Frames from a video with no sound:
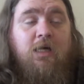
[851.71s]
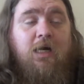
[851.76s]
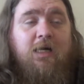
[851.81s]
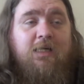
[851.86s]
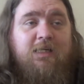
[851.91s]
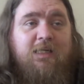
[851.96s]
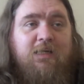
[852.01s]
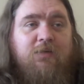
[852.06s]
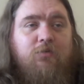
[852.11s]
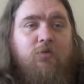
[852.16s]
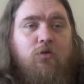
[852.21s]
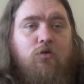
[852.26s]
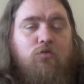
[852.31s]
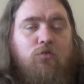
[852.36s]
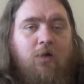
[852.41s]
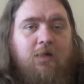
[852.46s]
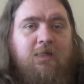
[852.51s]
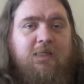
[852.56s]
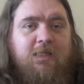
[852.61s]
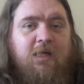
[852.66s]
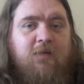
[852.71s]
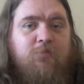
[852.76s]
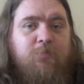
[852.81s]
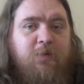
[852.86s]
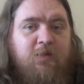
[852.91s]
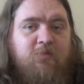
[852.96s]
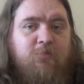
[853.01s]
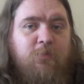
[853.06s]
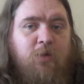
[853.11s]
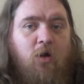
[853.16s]
and even Crichton has
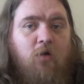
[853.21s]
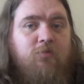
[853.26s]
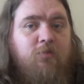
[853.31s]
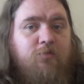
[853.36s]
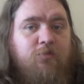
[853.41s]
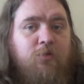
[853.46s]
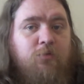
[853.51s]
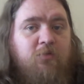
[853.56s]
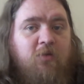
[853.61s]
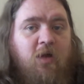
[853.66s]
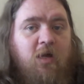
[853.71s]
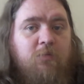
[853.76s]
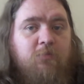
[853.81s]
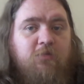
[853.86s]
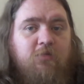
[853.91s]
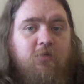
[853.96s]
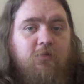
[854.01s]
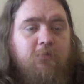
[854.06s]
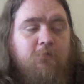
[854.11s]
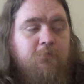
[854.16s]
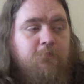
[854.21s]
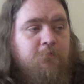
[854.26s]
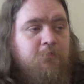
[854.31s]
pissed me off a few times.